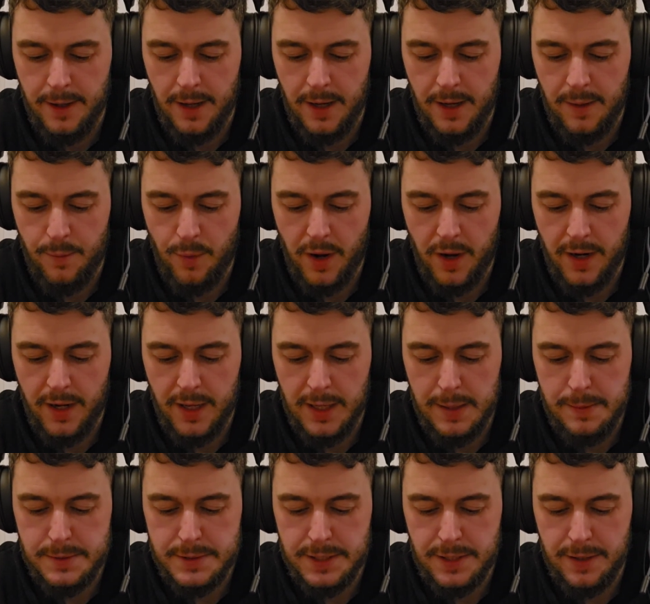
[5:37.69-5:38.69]
We're going to
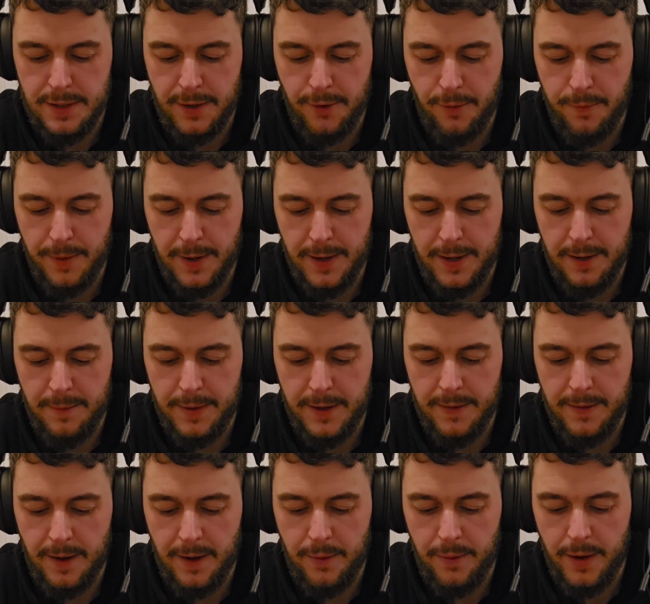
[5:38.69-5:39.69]
keep turning it up a little
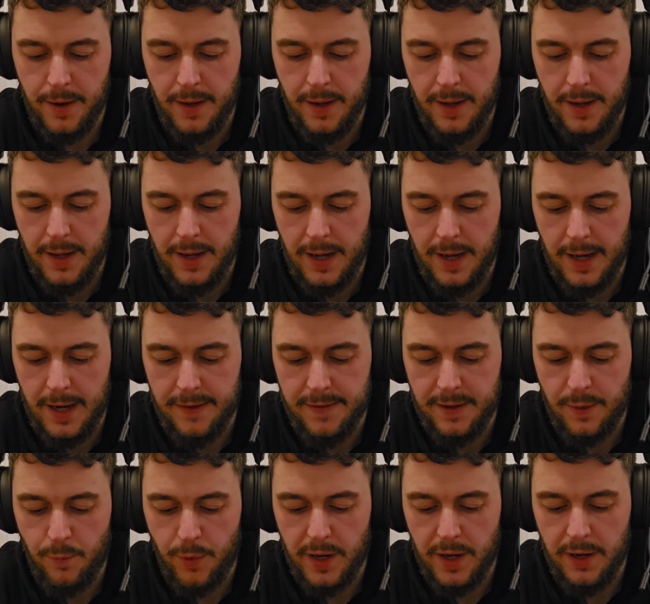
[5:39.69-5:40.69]
bit though, and I
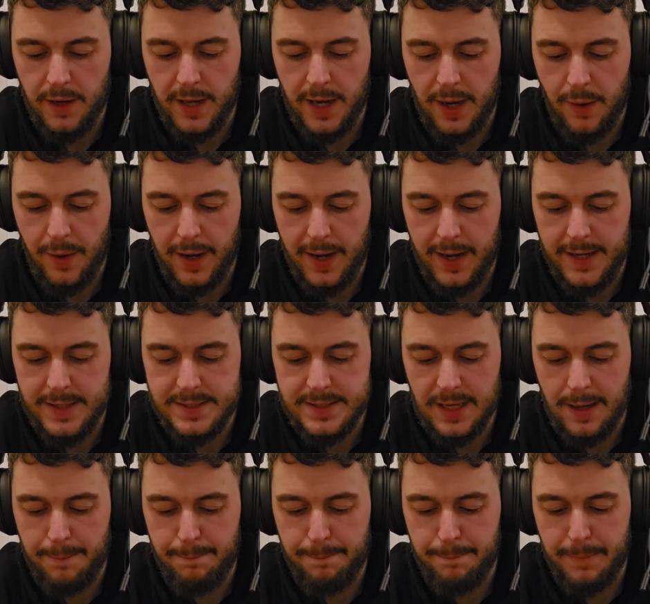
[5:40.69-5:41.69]
think we are now at
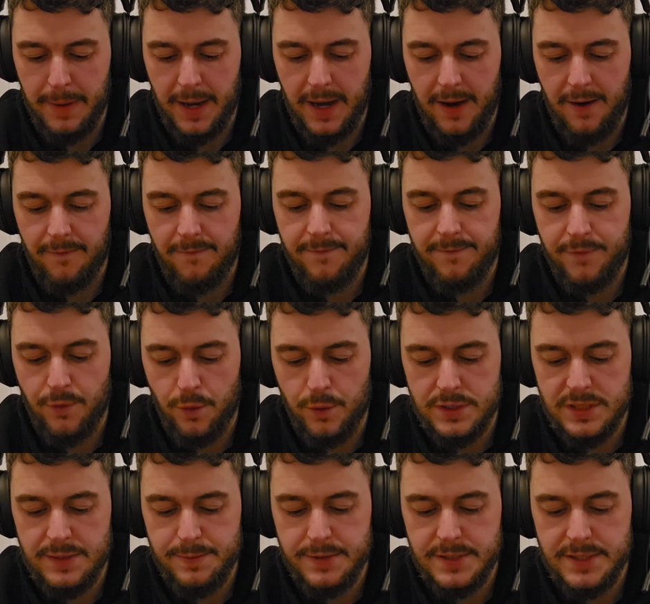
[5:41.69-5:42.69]
about
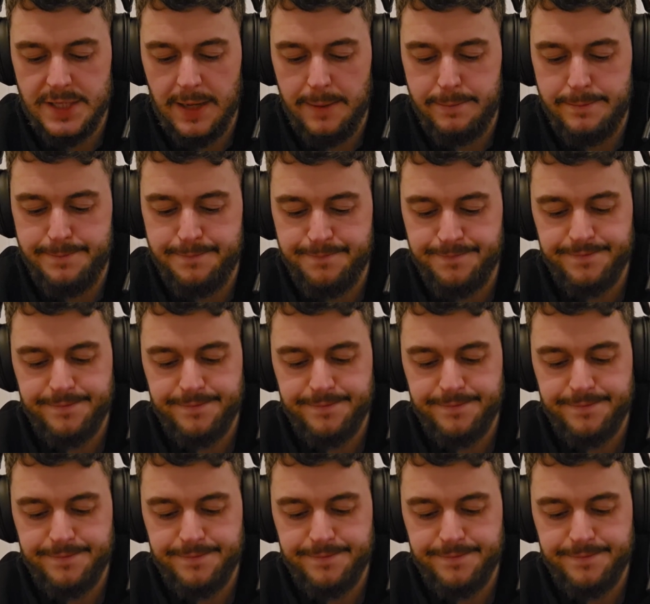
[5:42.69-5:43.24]
40%.